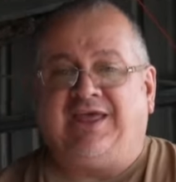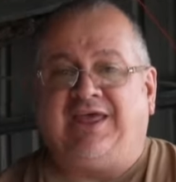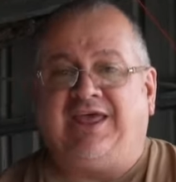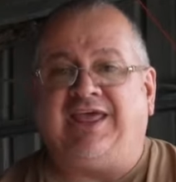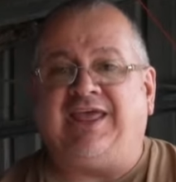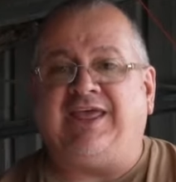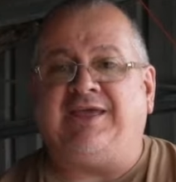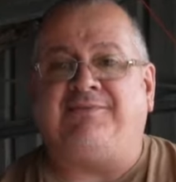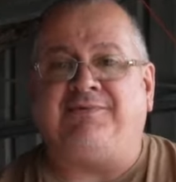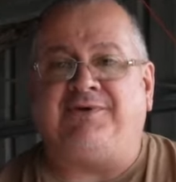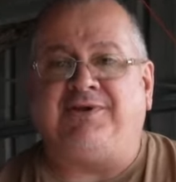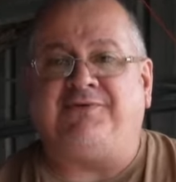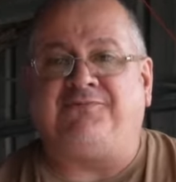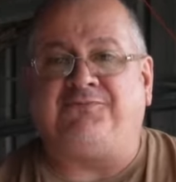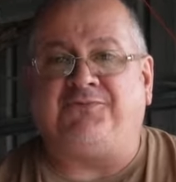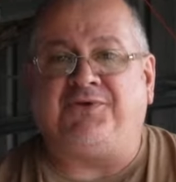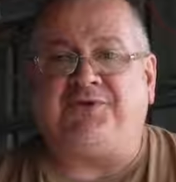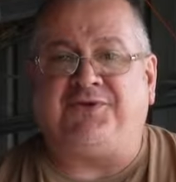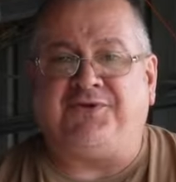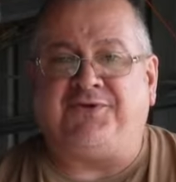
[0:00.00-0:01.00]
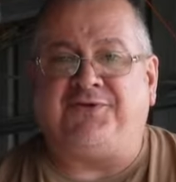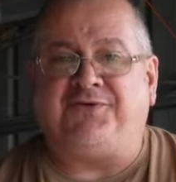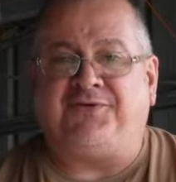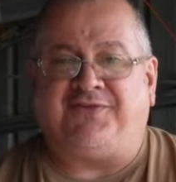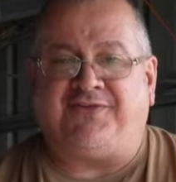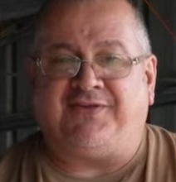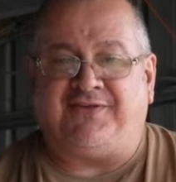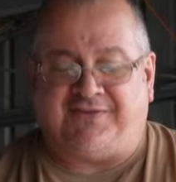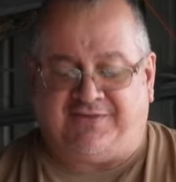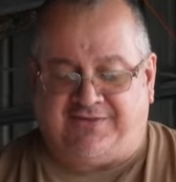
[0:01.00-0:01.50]
Even if you use
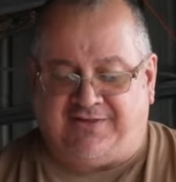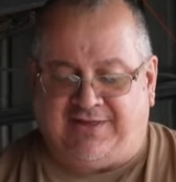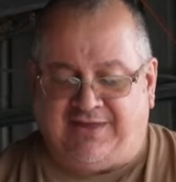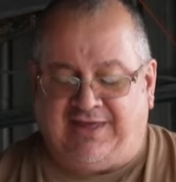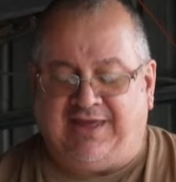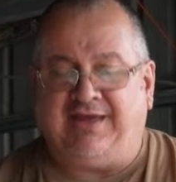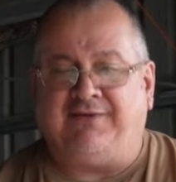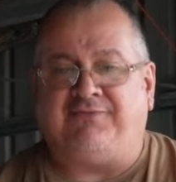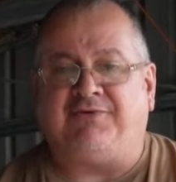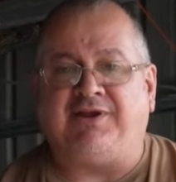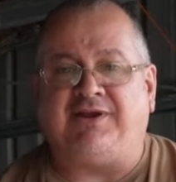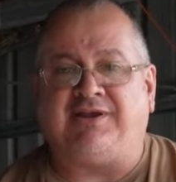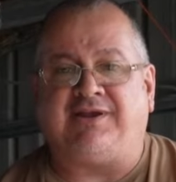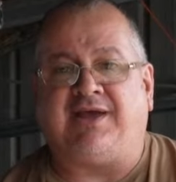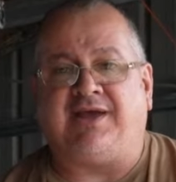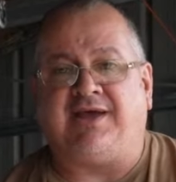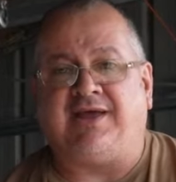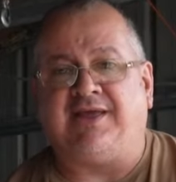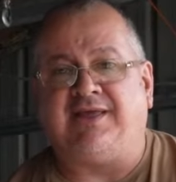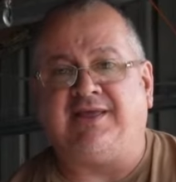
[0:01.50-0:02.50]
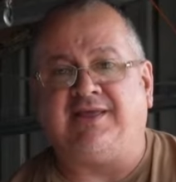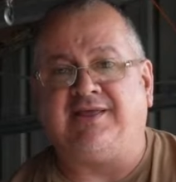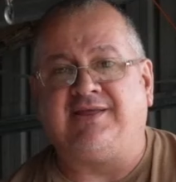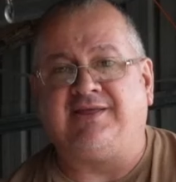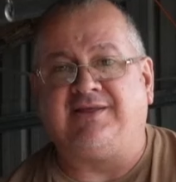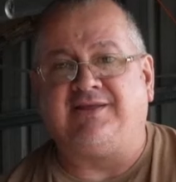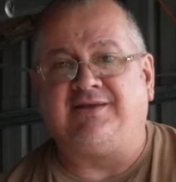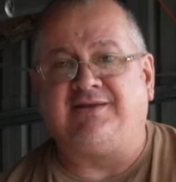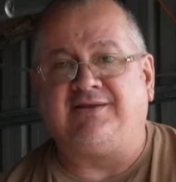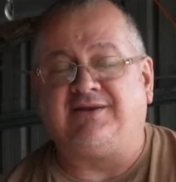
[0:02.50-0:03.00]
this every day,
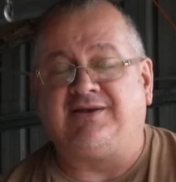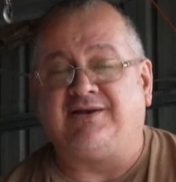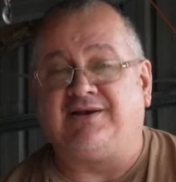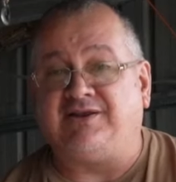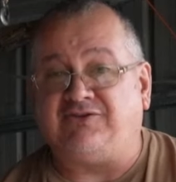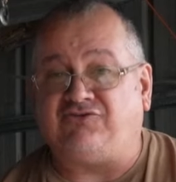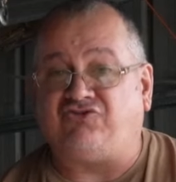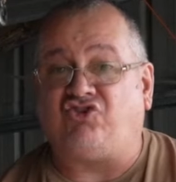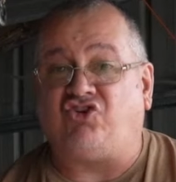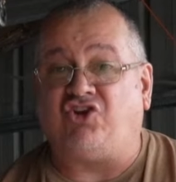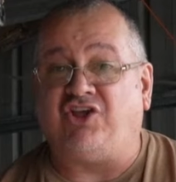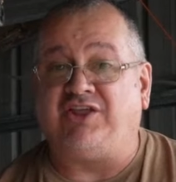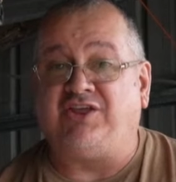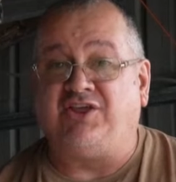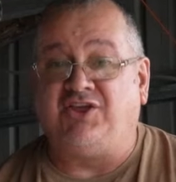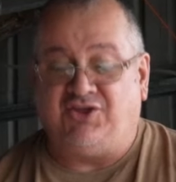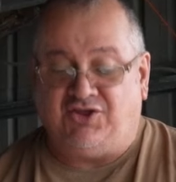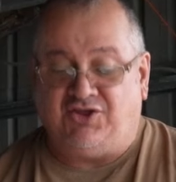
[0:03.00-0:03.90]
literally,